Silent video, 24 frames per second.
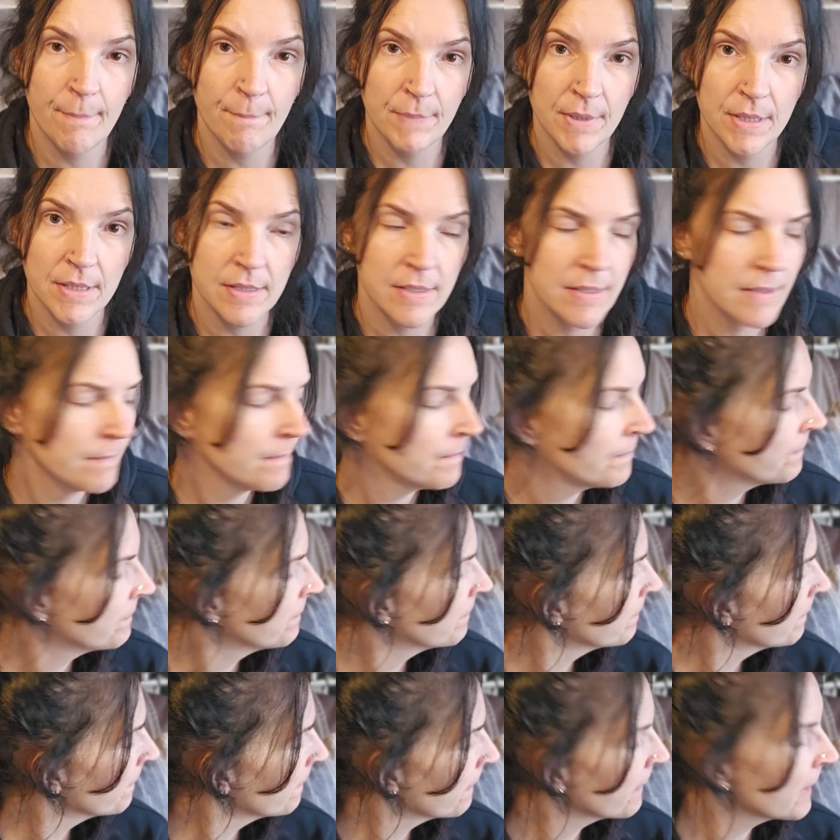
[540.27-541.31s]
numbers.
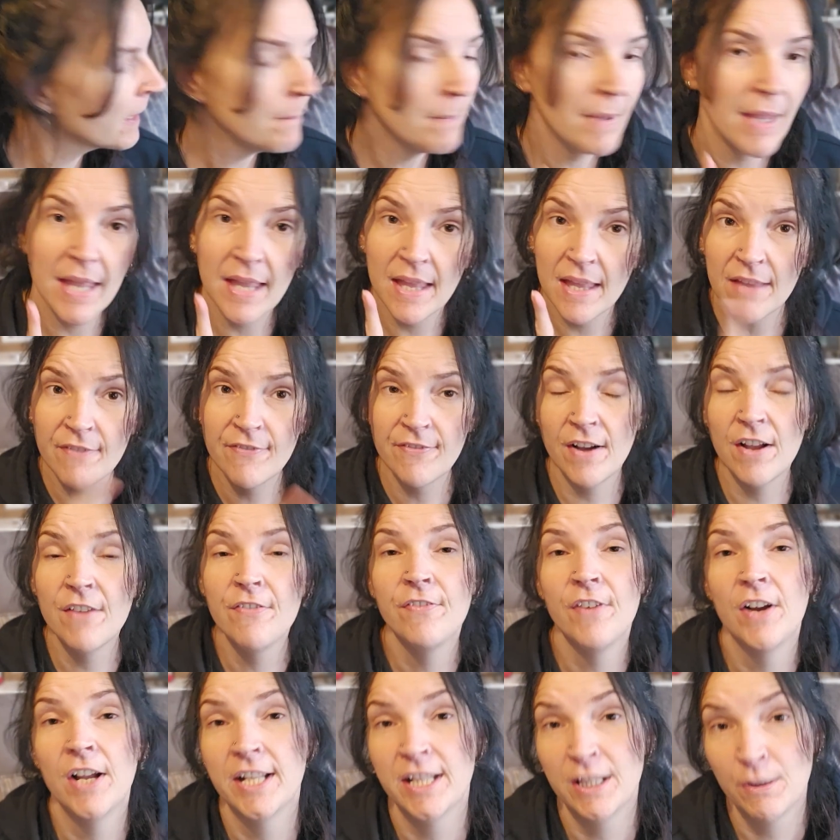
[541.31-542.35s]
But if
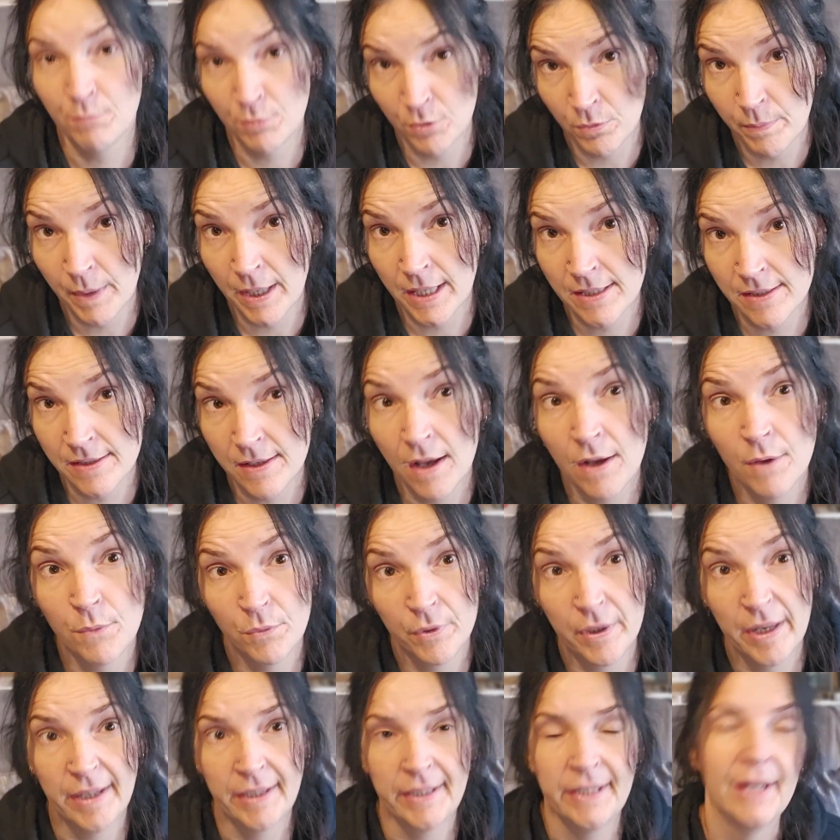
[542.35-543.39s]
I find the ball bands, I
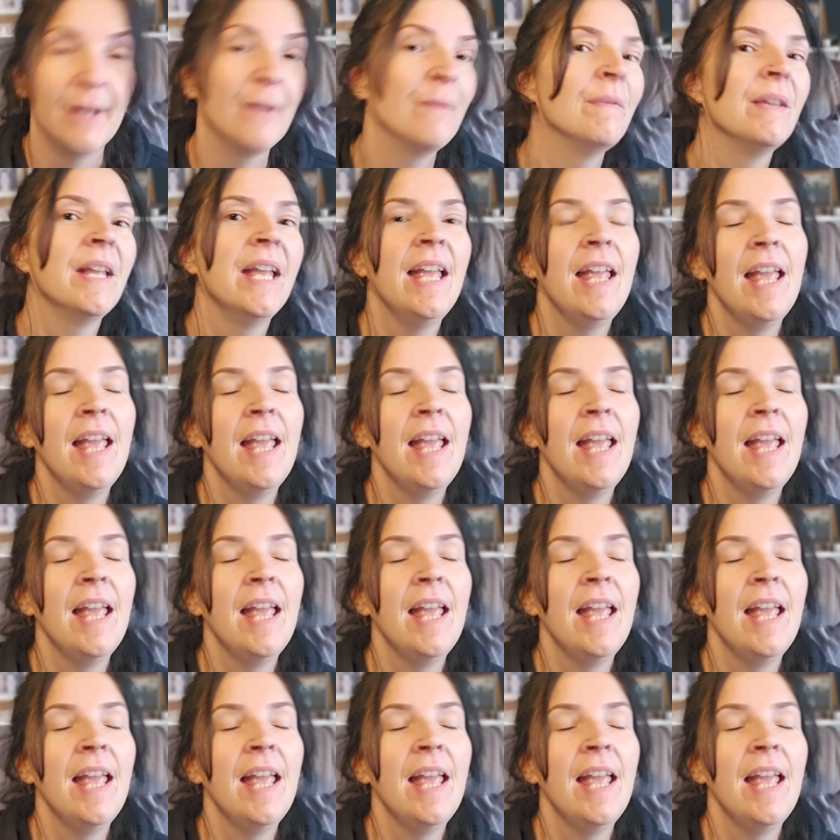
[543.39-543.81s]
will let you know.